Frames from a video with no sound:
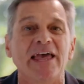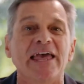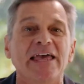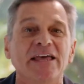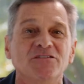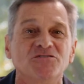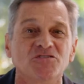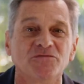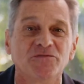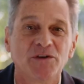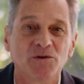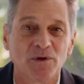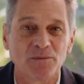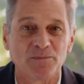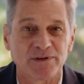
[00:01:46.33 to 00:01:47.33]

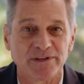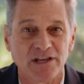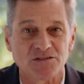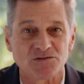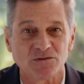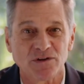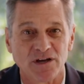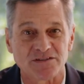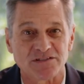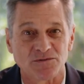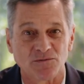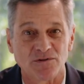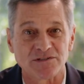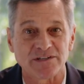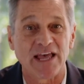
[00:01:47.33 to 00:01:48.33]
Interviewing potential
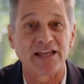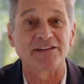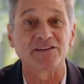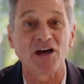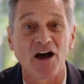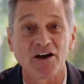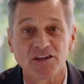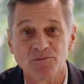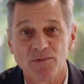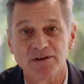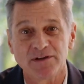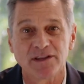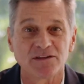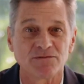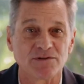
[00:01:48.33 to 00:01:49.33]
customers and
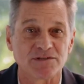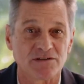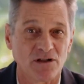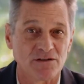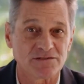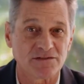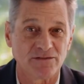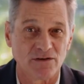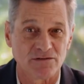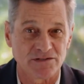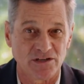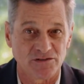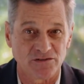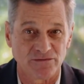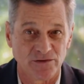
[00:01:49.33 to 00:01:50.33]
documenting the results of those
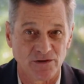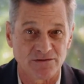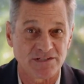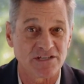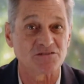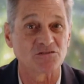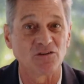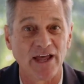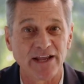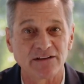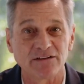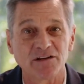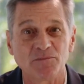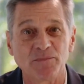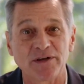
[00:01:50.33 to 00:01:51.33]
interviews is
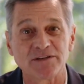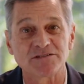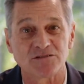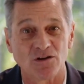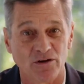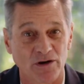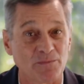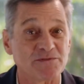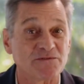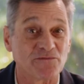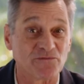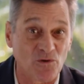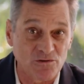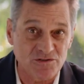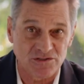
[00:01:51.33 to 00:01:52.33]
likely to be a startup's
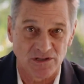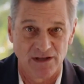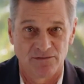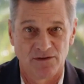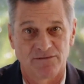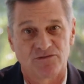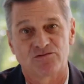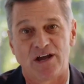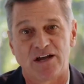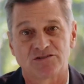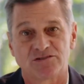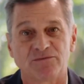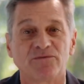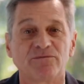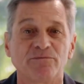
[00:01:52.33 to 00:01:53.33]
first level of traction.